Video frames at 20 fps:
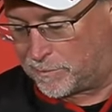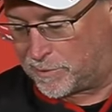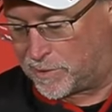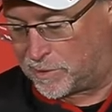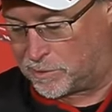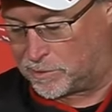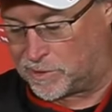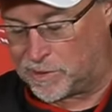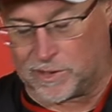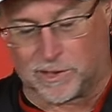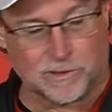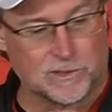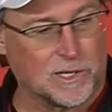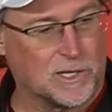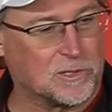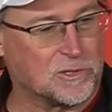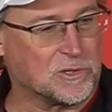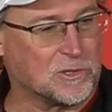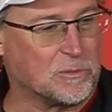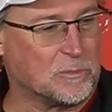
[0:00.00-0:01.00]
come here with the
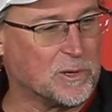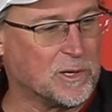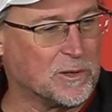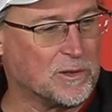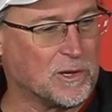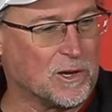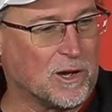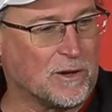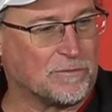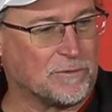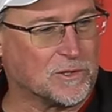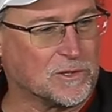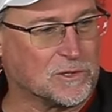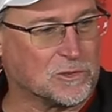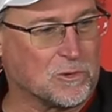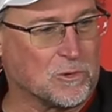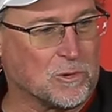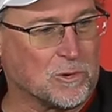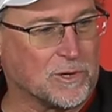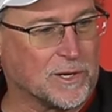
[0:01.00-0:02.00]
intention of being the
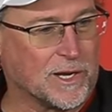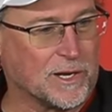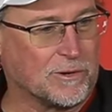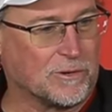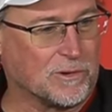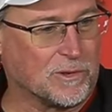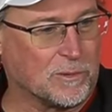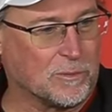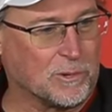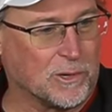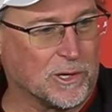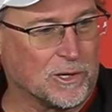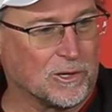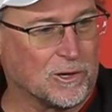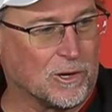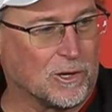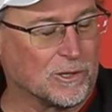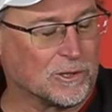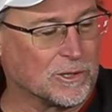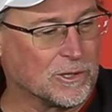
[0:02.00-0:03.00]
offensive coordinator and the play
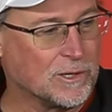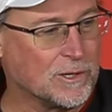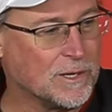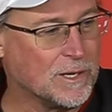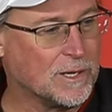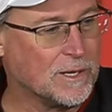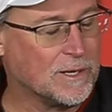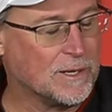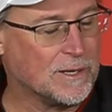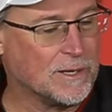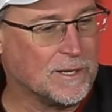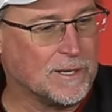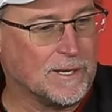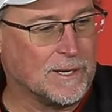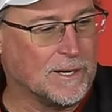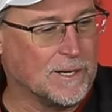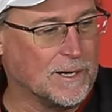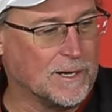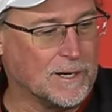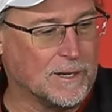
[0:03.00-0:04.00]
caller.
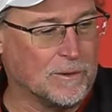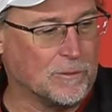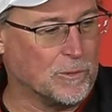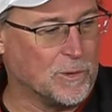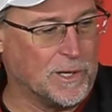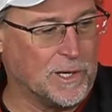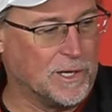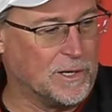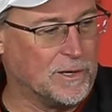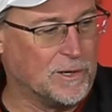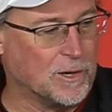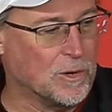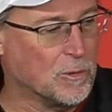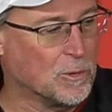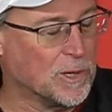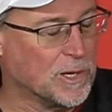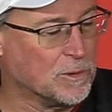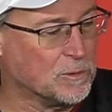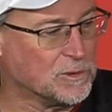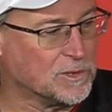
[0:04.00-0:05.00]
We didn't know
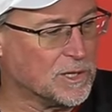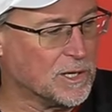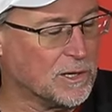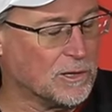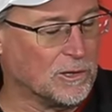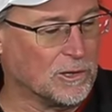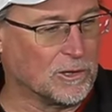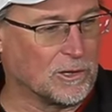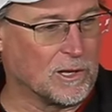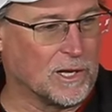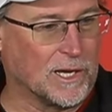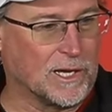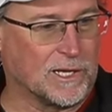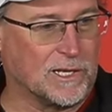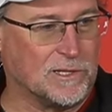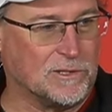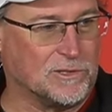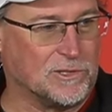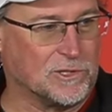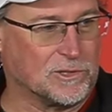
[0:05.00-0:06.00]
what it was going to look
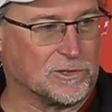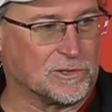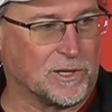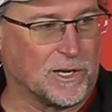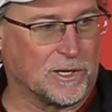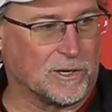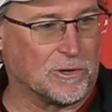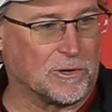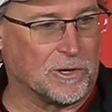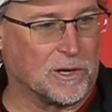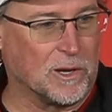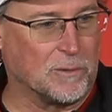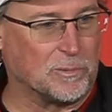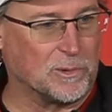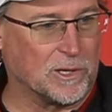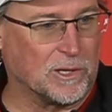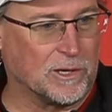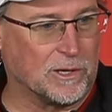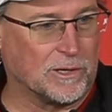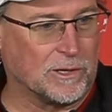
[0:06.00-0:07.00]
like. He's just like, hurry
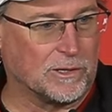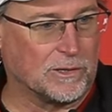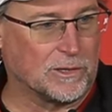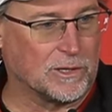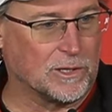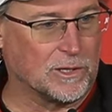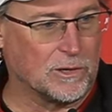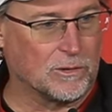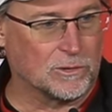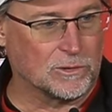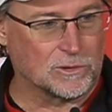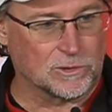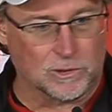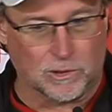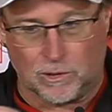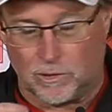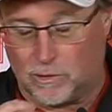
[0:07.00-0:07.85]
up and get here, And